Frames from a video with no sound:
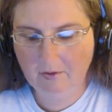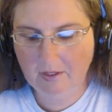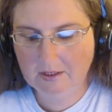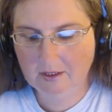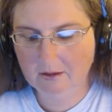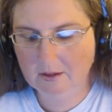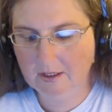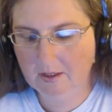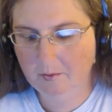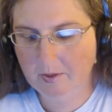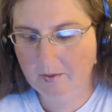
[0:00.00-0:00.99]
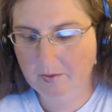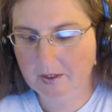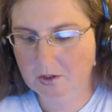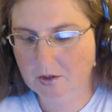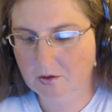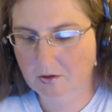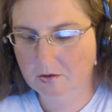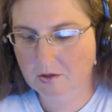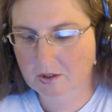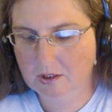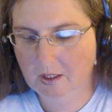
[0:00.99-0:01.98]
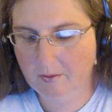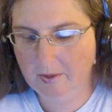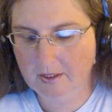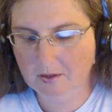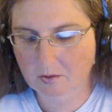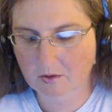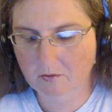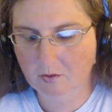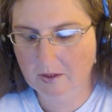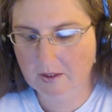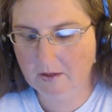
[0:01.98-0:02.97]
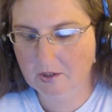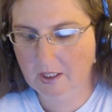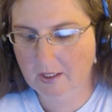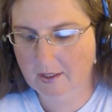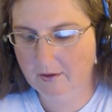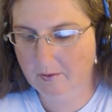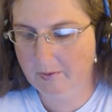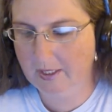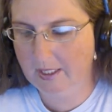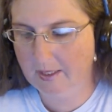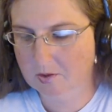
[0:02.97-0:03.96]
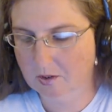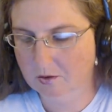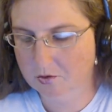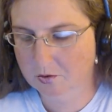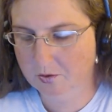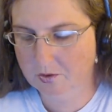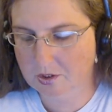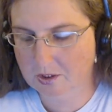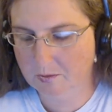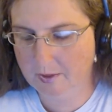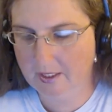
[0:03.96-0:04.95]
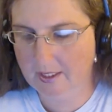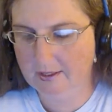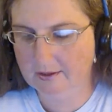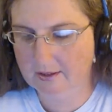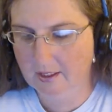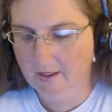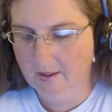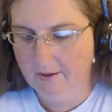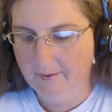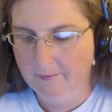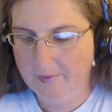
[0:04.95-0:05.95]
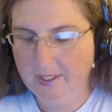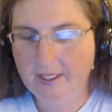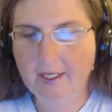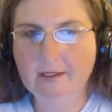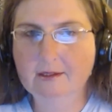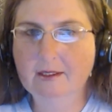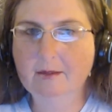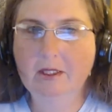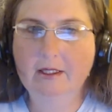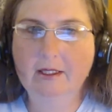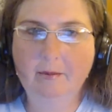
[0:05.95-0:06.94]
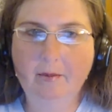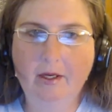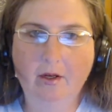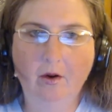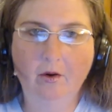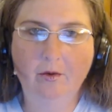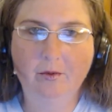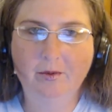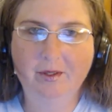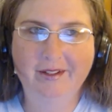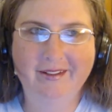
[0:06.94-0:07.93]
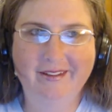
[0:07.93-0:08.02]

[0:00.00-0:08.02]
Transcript: the advice here is get the big picture. Don't trust anybody's word for what they're telling you to be absolute truth just because they kind of seem like they might know.